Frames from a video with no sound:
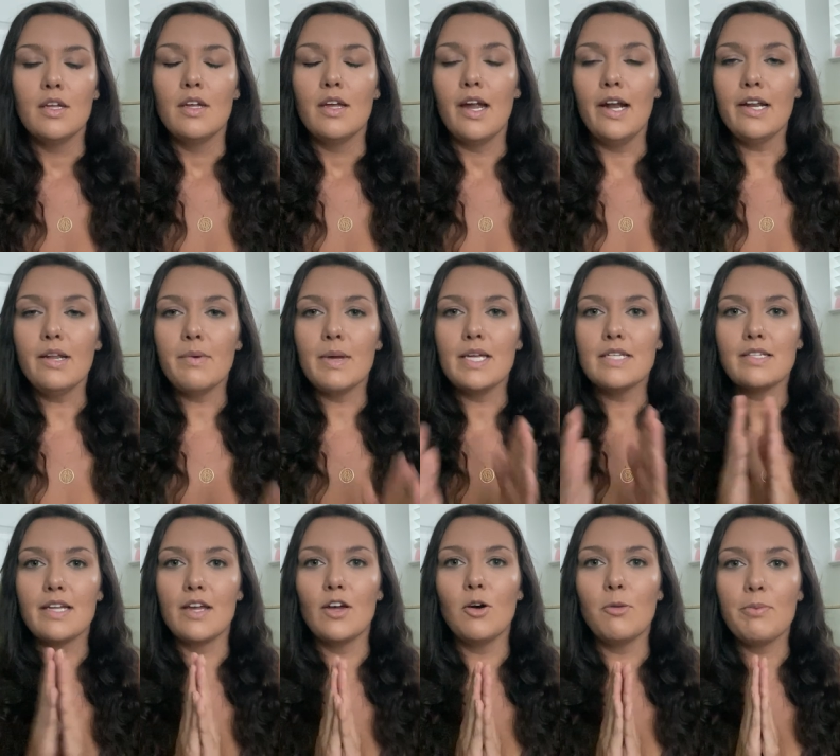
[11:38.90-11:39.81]
anyways,
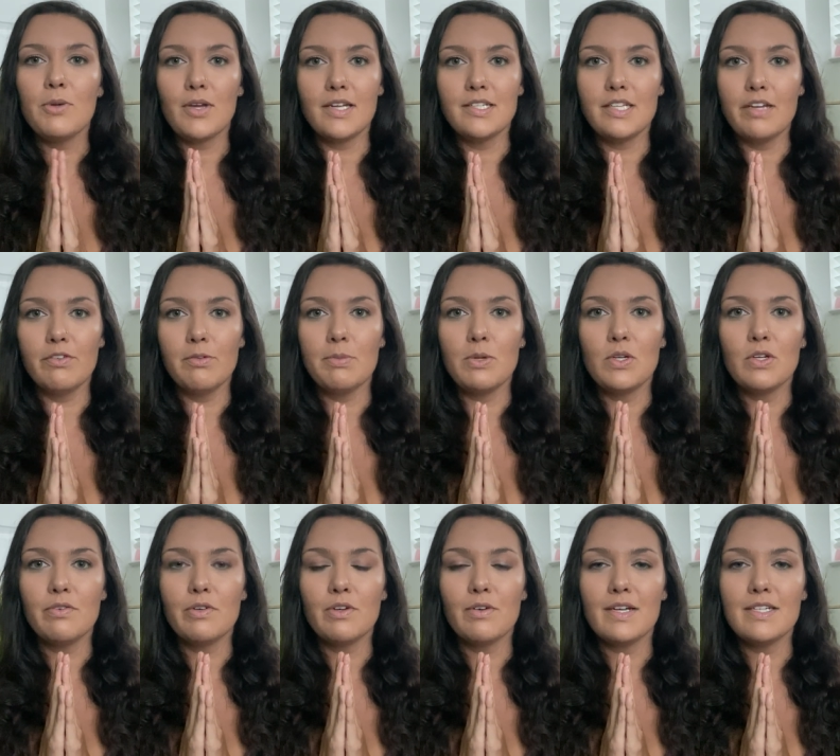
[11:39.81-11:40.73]
I hope you guys have a
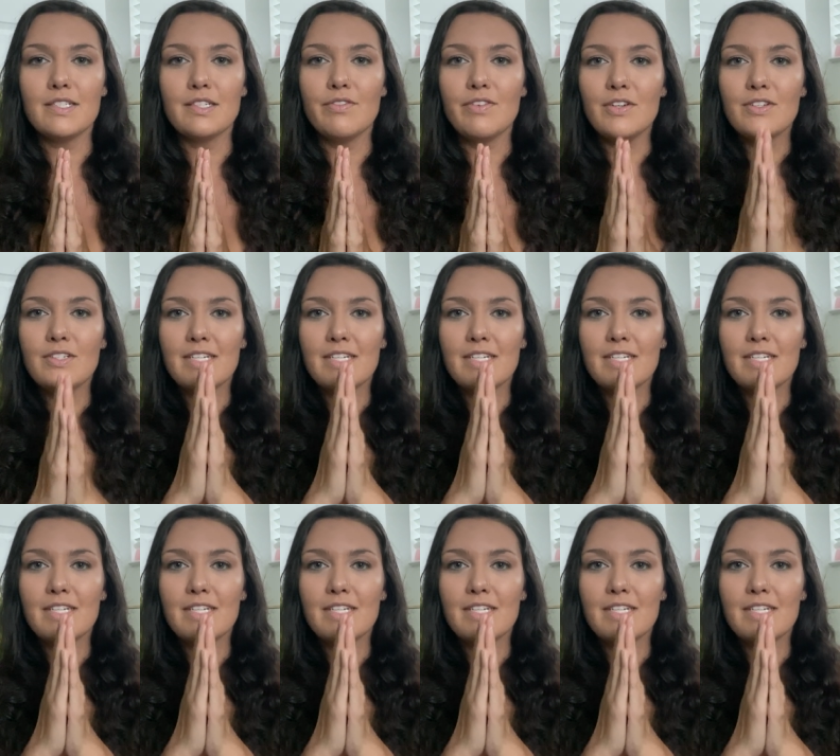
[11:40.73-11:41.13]
beautiful rest of your